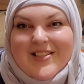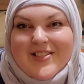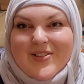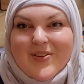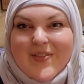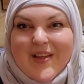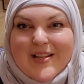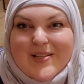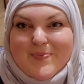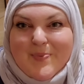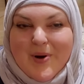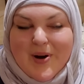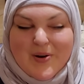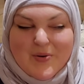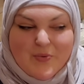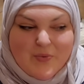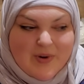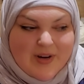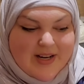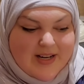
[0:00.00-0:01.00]
So that's
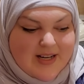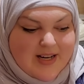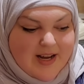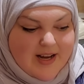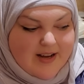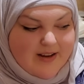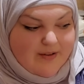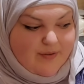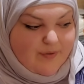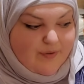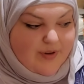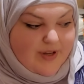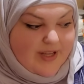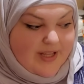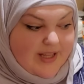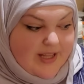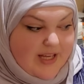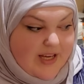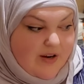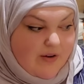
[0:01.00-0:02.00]
part one of
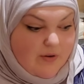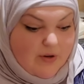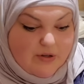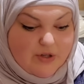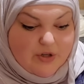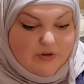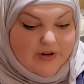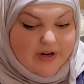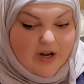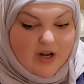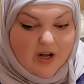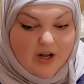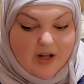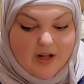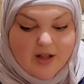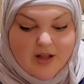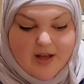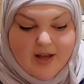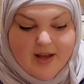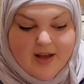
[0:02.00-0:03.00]
the grocery
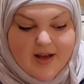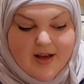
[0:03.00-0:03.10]
haul.